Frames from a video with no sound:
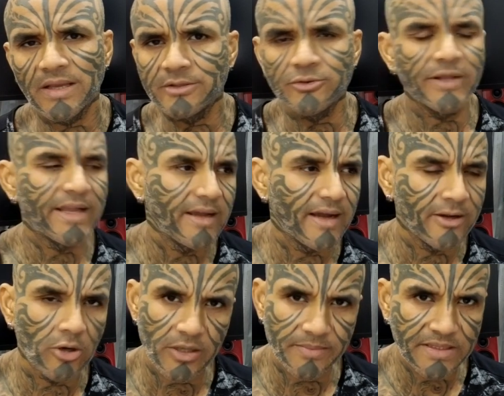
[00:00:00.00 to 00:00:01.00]
today i
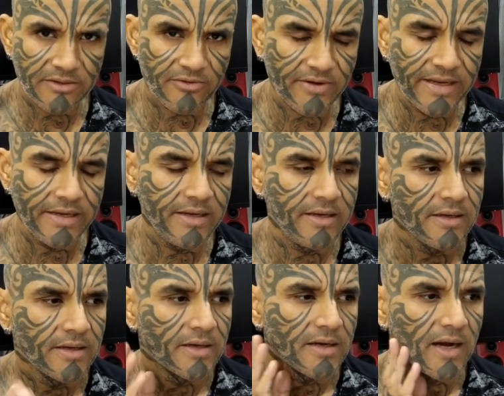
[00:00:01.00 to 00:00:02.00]
got up at 3
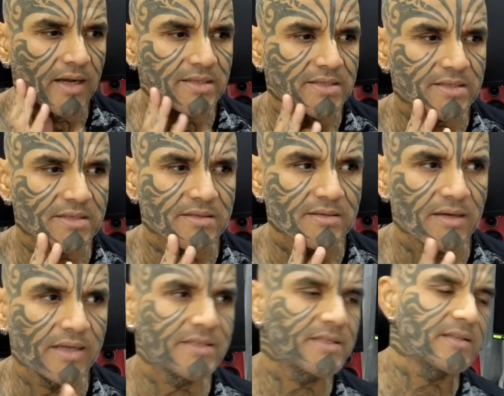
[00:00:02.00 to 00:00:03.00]
I,
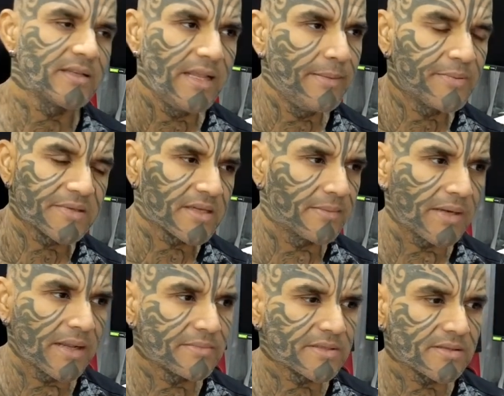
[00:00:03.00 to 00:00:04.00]
I sleep
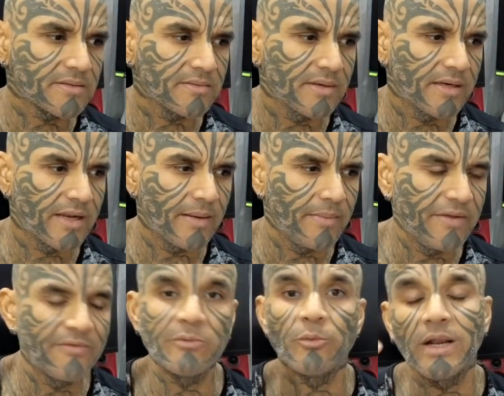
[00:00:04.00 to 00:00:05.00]
sometimes it can be
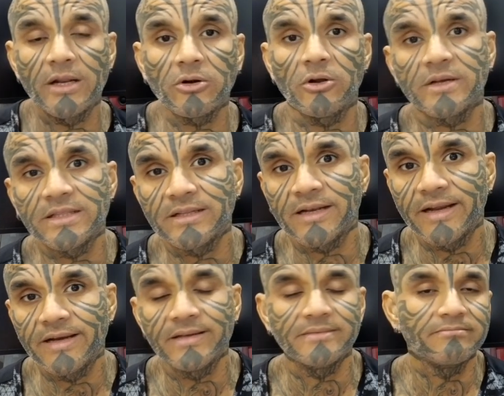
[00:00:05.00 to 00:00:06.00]
even 1 o'clock in the
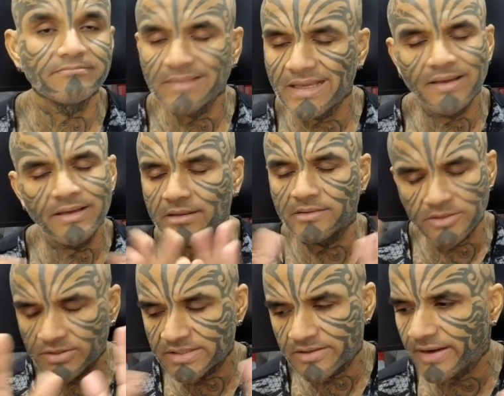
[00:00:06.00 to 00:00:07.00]
night and you know
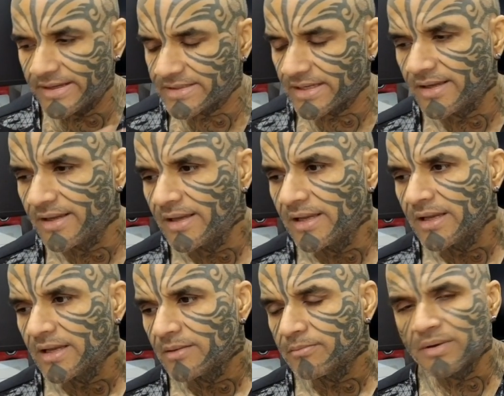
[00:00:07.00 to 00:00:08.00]
so it's crazy
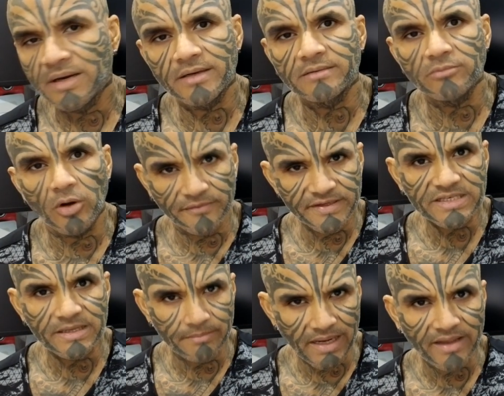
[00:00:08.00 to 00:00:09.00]
but
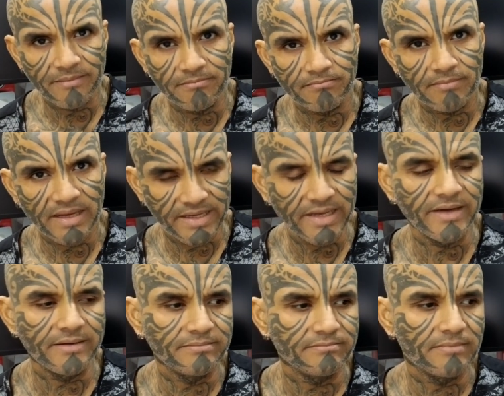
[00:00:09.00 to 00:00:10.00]
obviously, my my
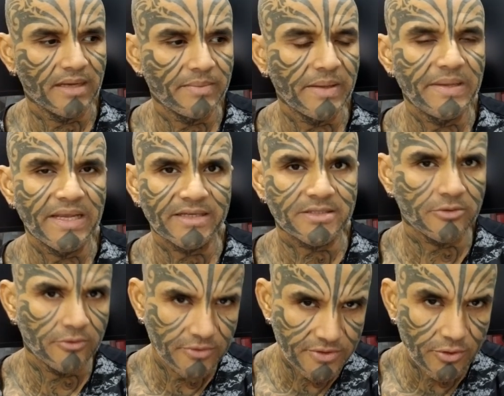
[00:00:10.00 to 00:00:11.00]
kid, my baby has to
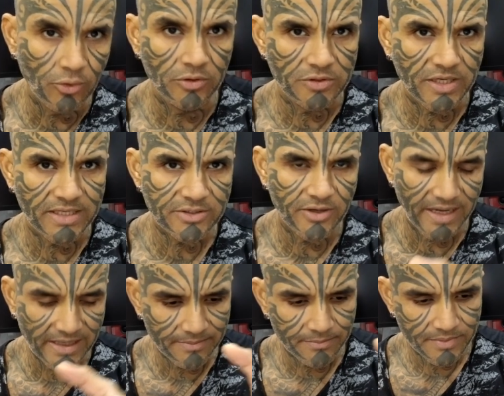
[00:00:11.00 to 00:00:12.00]
go to school, so has to
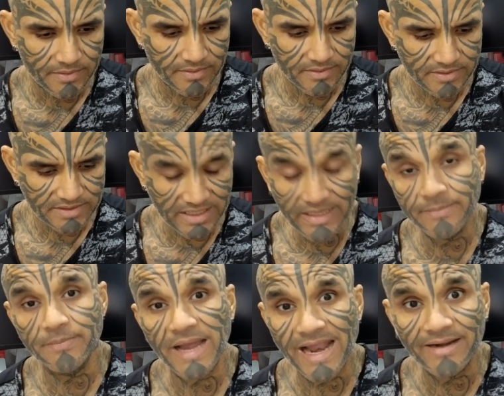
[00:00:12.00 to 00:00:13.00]
get up,
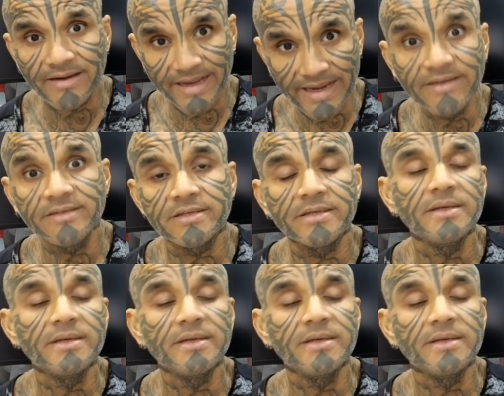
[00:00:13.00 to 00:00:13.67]
sleep at eight,